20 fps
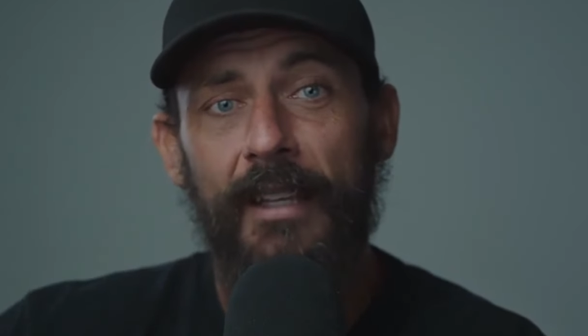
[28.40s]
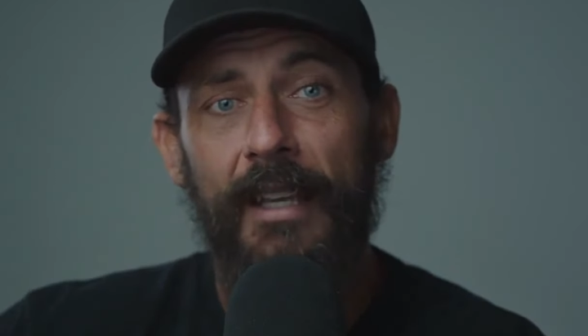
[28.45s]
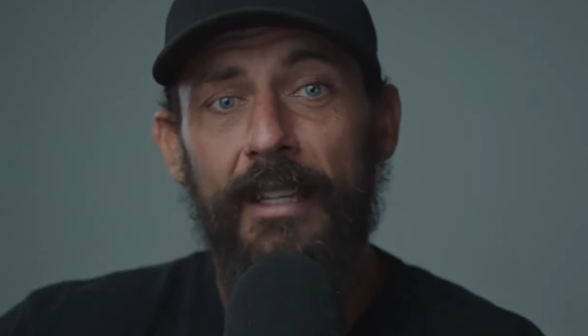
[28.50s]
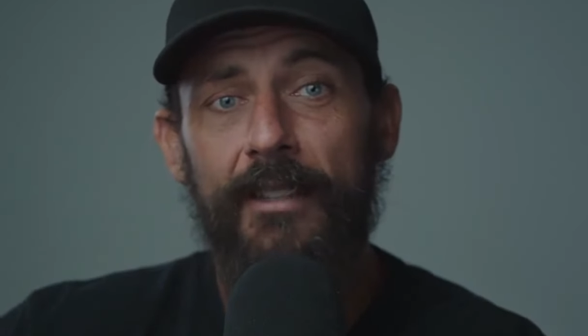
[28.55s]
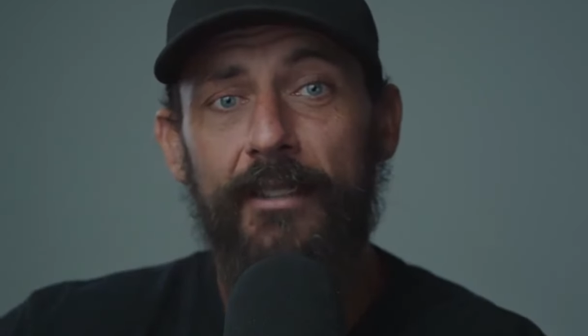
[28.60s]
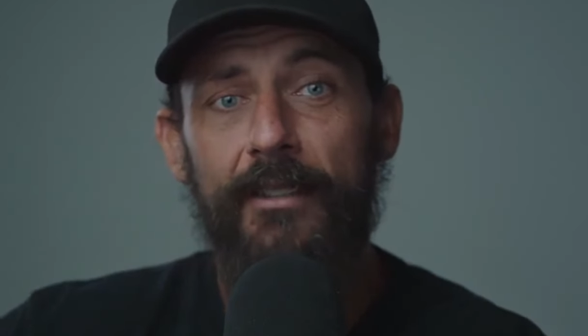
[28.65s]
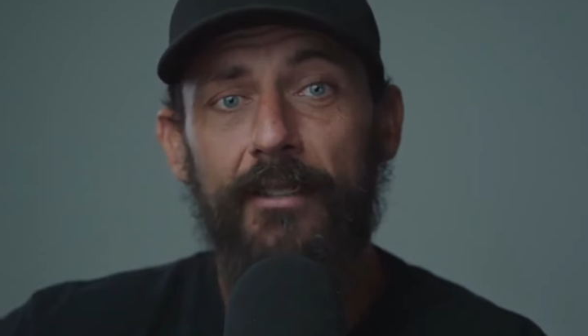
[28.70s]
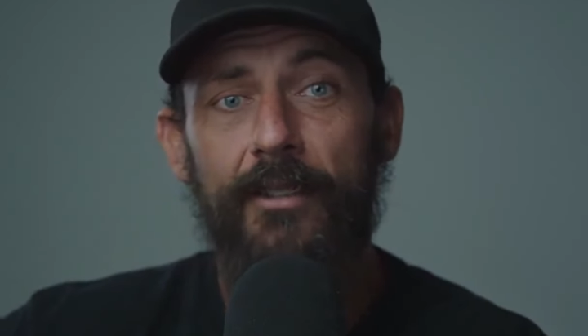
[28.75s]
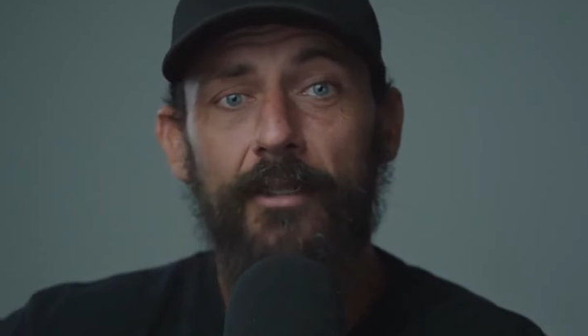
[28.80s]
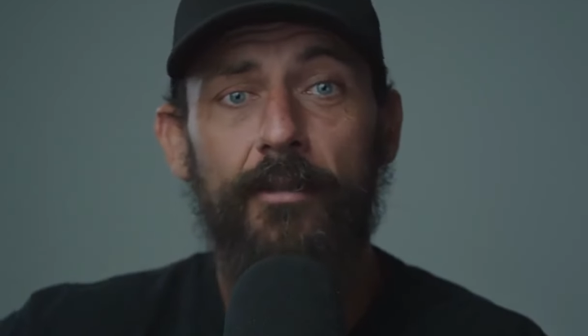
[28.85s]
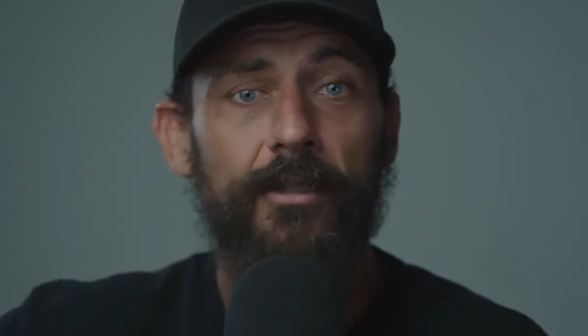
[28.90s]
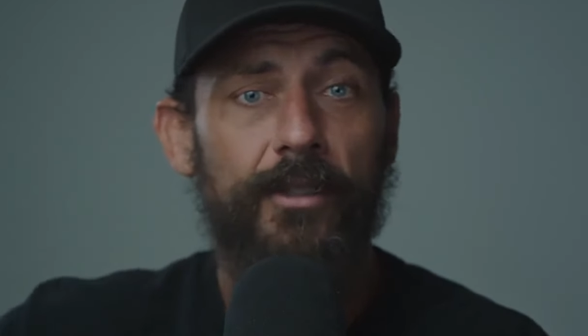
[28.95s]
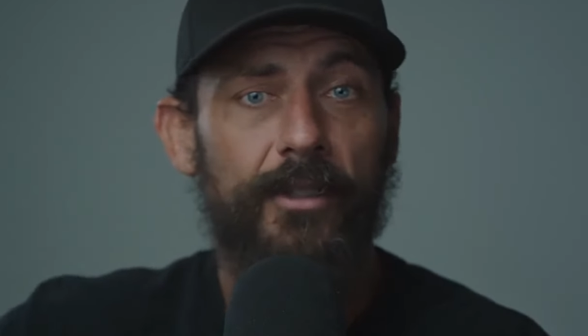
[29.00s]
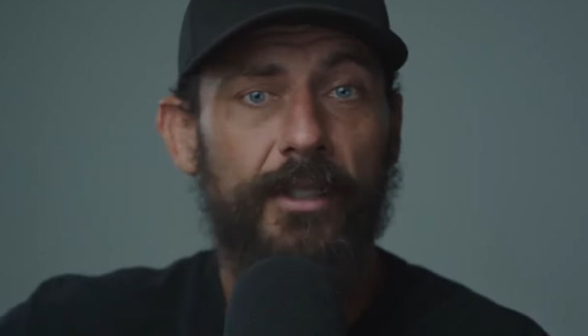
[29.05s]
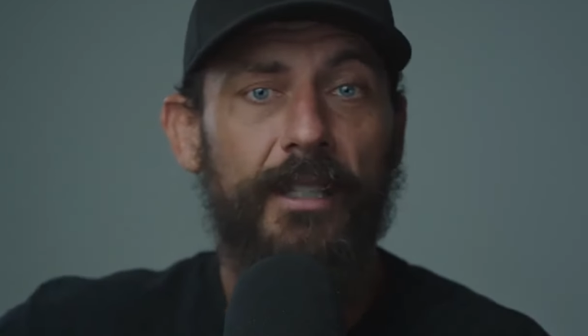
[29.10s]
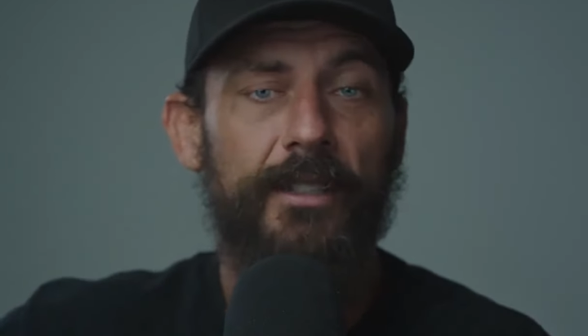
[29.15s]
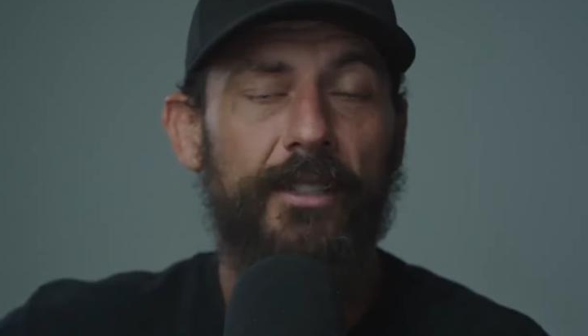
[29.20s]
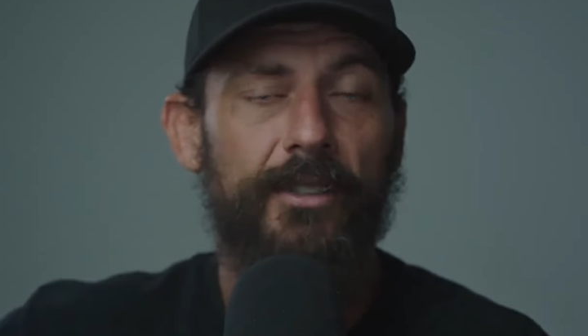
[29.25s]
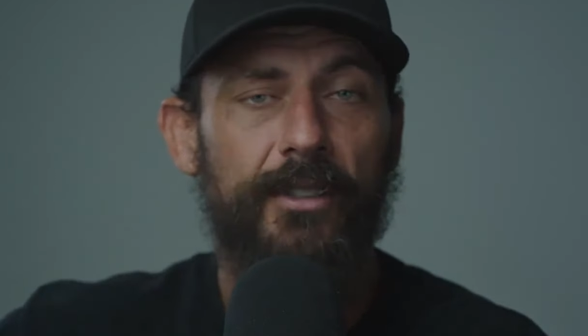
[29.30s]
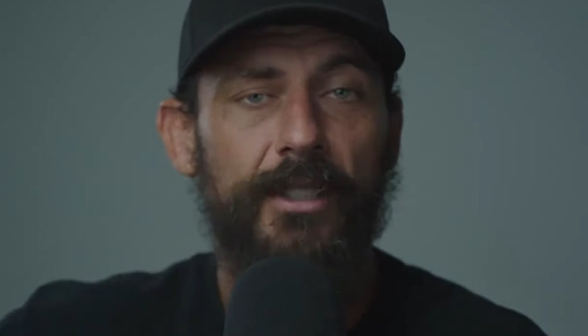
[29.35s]
and you
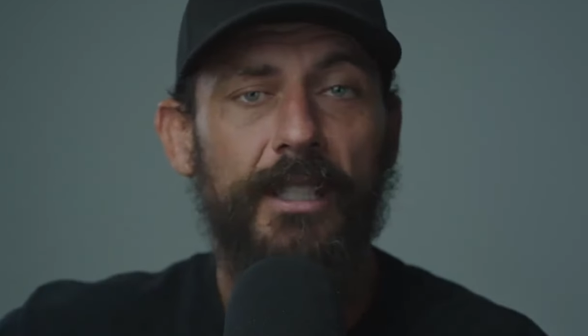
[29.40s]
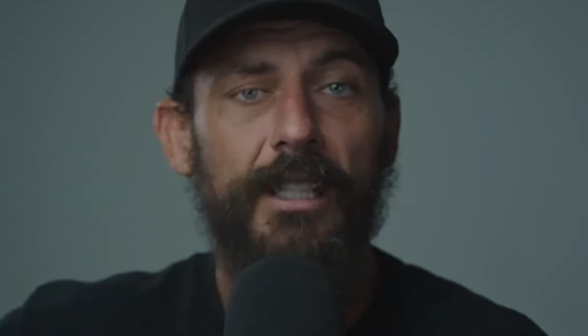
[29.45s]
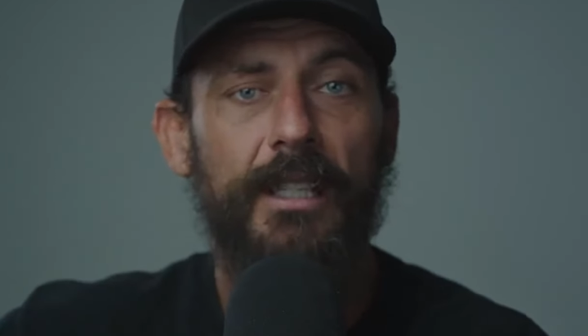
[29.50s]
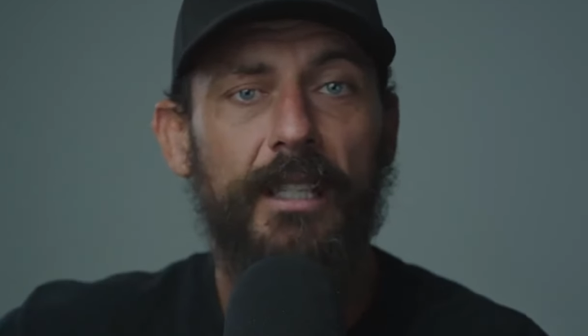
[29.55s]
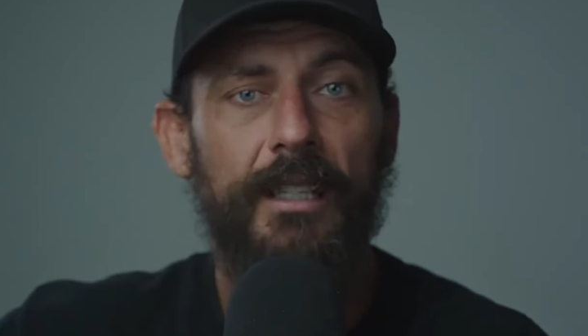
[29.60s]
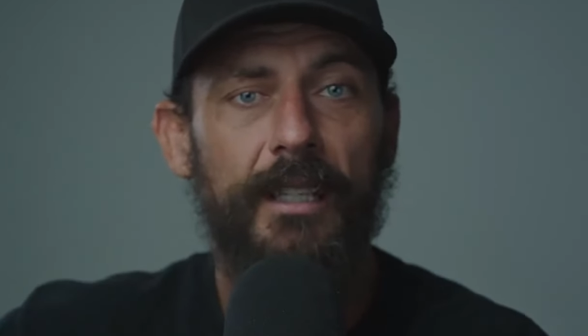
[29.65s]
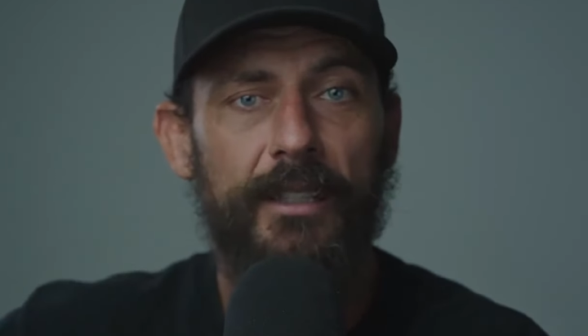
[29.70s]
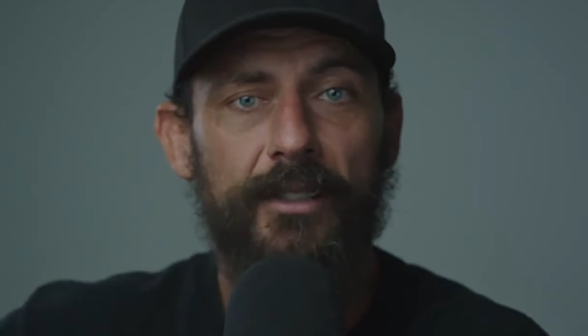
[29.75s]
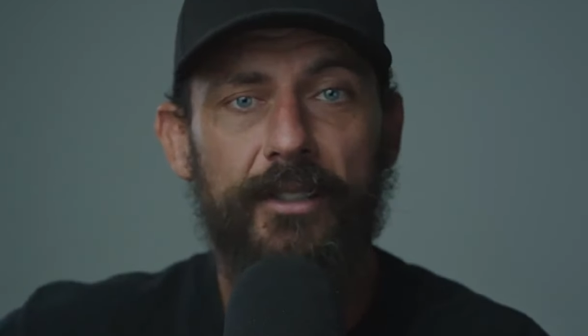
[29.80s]
just get to see